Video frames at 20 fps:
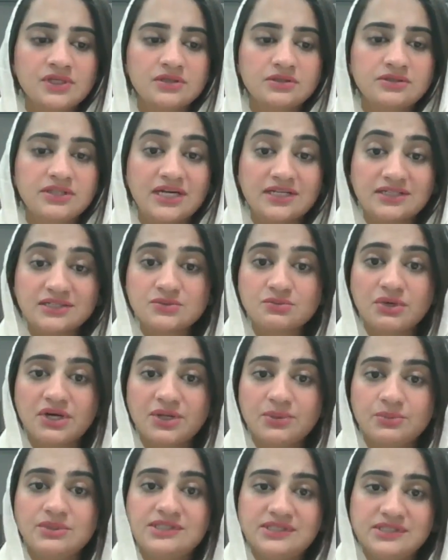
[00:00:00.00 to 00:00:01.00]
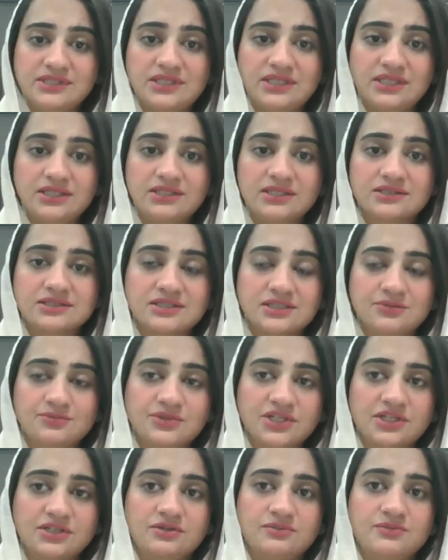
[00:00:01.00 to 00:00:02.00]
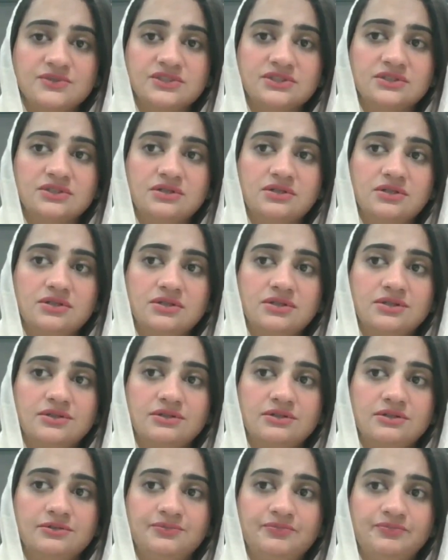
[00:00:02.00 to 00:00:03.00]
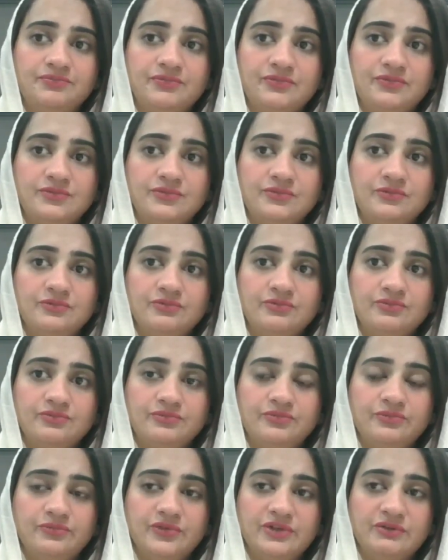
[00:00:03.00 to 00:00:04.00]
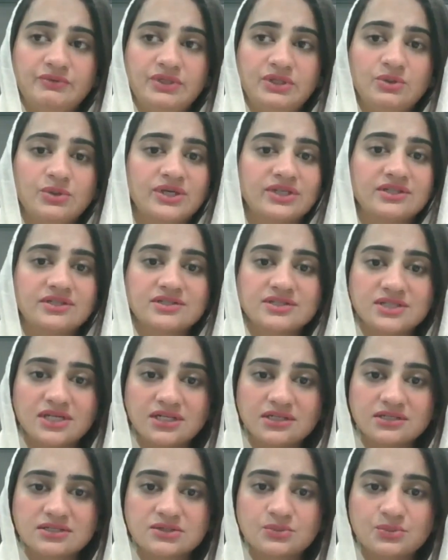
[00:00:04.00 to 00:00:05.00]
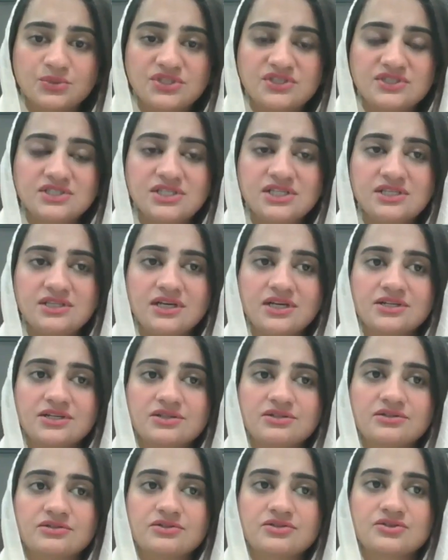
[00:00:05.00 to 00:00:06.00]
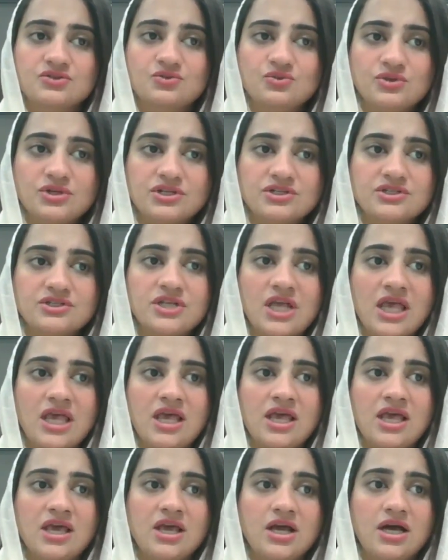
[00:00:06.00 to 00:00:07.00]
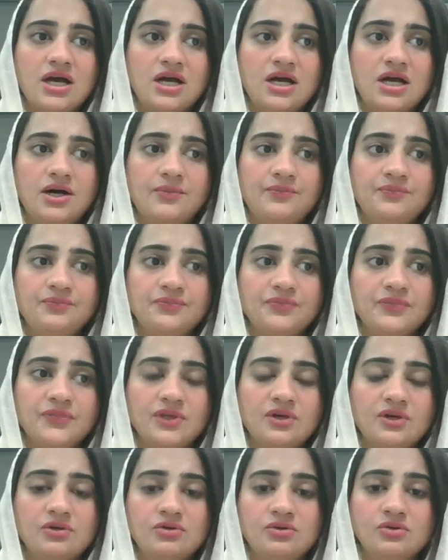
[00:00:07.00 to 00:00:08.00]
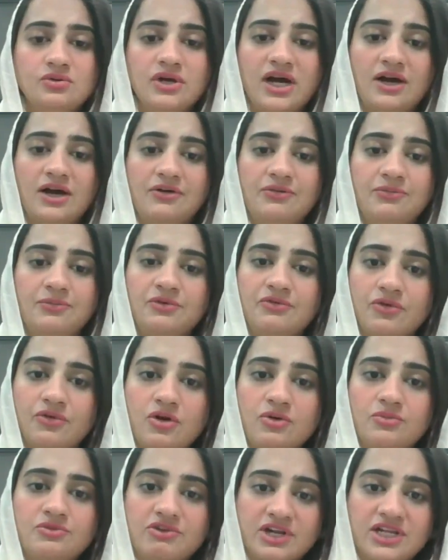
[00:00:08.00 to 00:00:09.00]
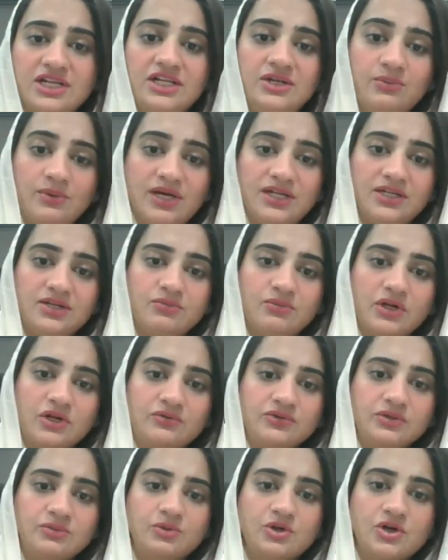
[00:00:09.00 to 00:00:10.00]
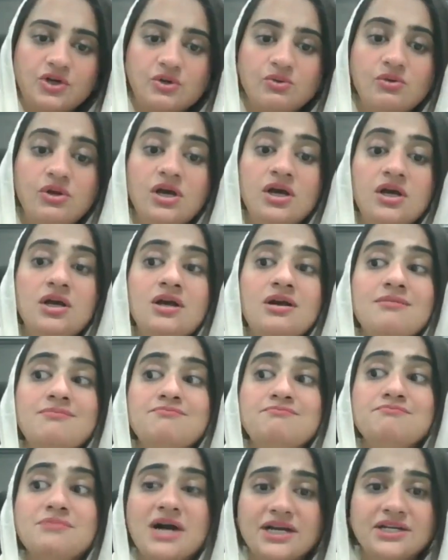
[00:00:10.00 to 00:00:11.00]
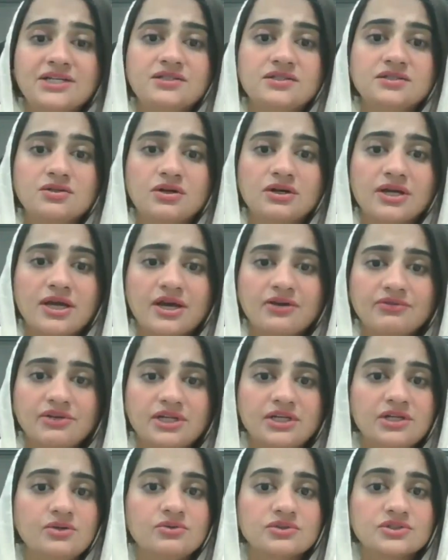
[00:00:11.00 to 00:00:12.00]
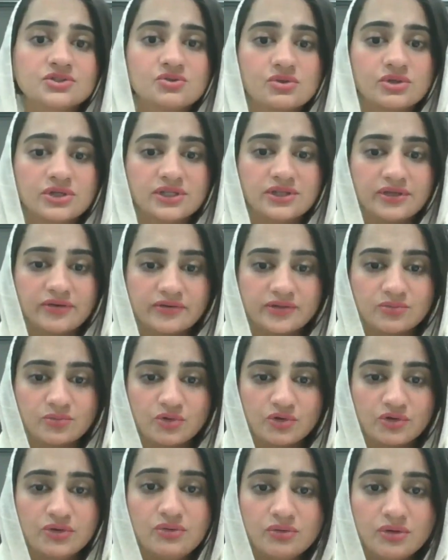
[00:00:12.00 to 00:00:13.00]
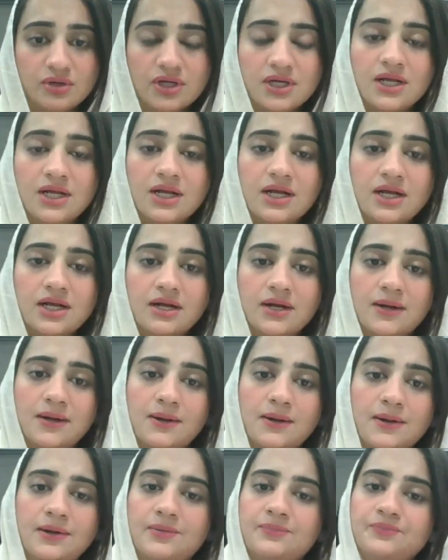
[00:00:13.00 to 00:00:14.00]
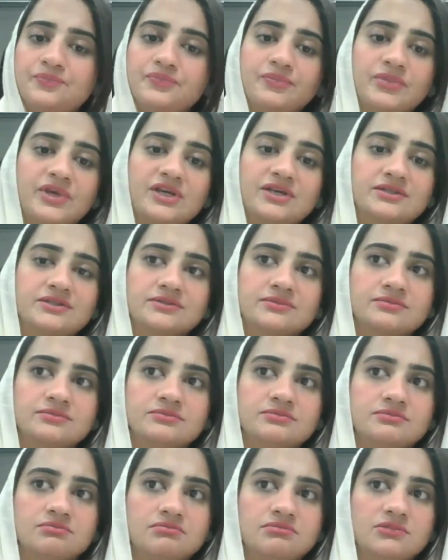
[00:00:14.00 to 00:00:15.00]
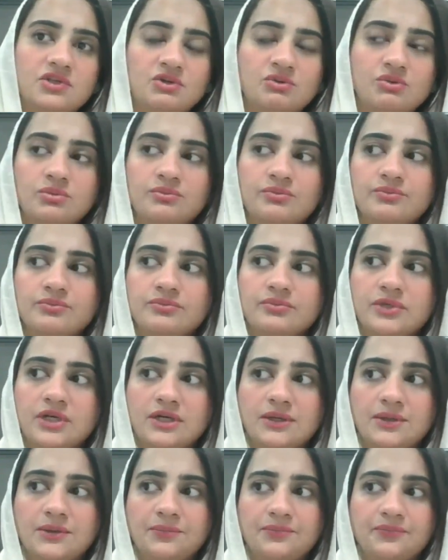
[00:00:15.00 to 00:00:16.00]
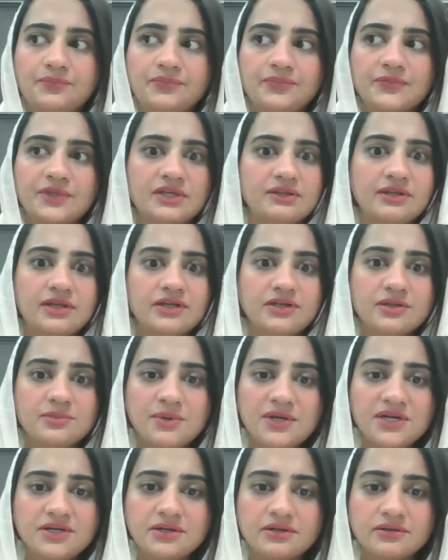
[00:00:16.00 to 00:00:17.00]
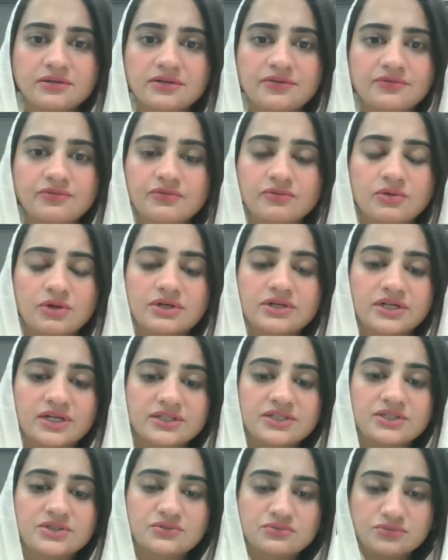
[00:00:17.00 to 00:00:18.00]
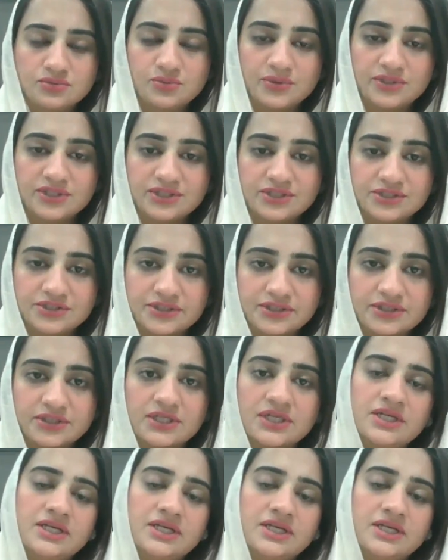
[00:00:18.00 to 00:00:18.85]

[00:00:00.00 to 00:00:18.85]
That is why we see that sometimes when we look at the results, we see that students who have performed really well in one of the module might not have really good score in the other module, because they're independent. They've got nothing to do with each other.